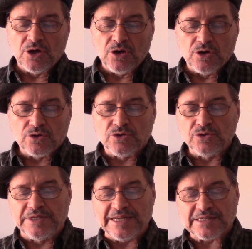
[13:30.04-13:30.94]
to
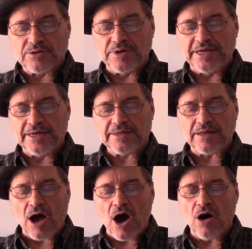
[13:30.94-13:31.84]
discredit
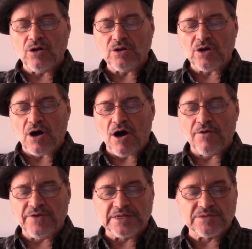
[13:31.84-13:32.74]
all of
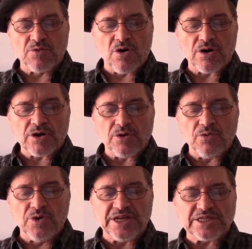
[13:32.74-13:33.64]
his work
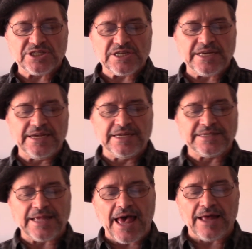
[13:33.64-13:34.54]
which is
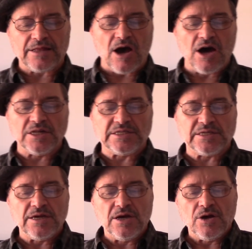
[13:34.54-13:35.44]
at odds
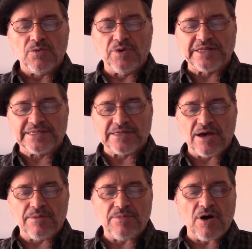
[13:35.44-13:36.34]
with
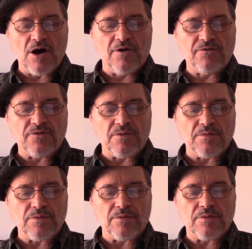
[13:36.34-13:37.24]
some of
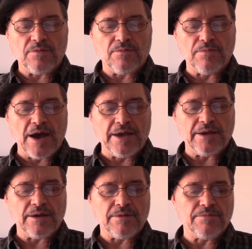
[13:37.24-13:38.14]
my
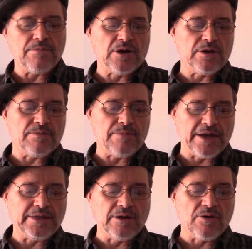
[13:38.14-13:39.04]

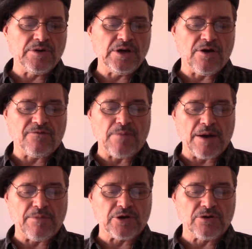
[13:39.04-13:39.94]
theory of my
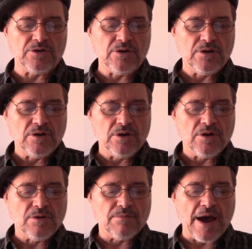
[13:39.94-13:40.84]

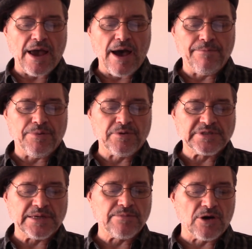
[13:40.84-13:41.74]

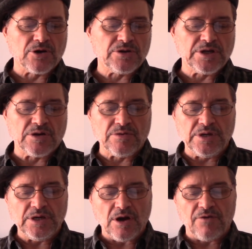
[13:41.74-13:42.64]
imposing mother
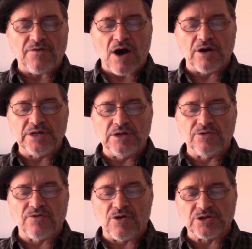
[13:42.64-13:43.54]
theory of how the
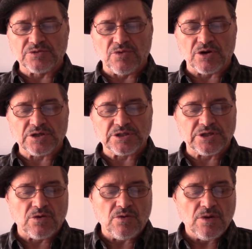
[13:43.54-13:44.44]
universe works.
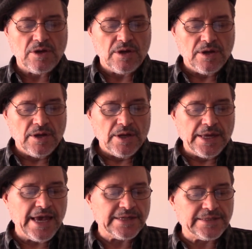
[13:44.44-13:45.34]
So yes,